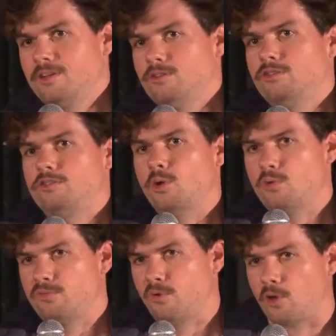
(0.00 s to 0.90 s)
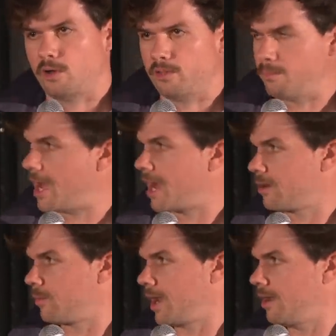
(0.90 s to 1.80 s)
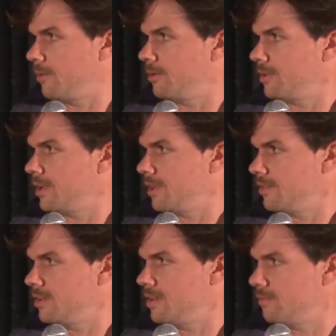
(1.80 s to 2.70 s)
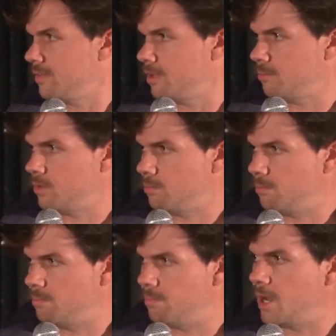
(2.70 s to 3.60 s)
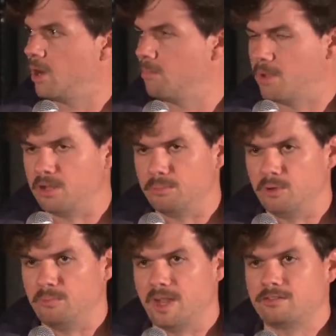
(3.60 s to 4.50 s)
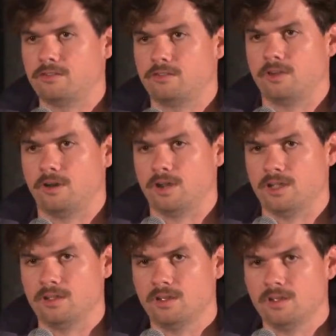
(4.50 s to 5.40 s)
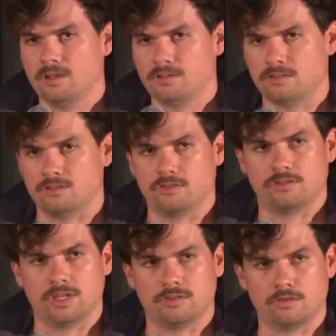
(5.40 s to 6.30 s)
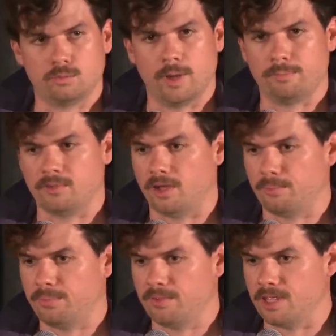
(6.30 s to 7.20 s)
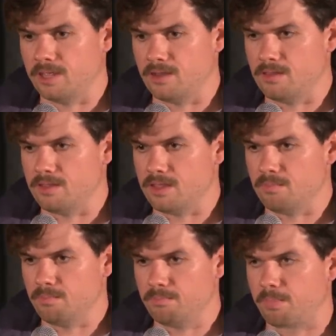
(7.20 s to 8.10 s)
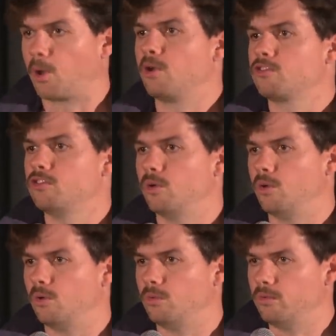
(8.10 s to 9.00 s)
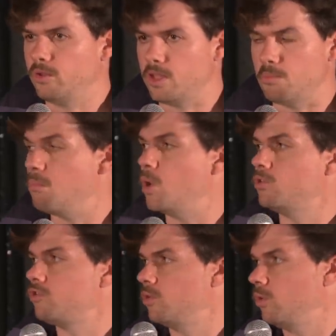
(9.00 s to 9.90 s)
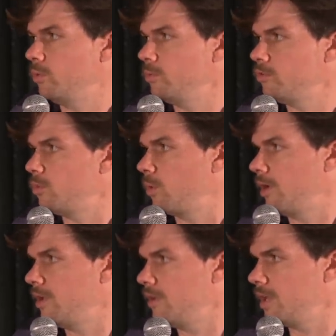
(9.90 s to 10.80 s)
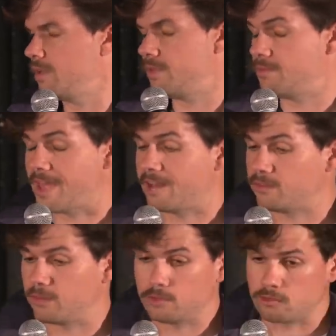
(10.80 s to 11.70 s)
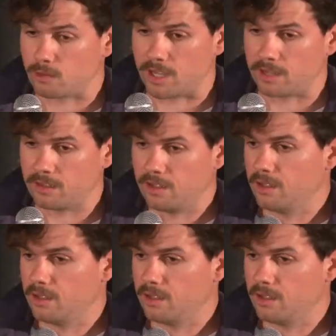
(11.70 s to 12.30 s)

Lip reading: so far to the background and give them the bare minimum necessary to just get swept up in the personal, emotional story? And I think that's the trick,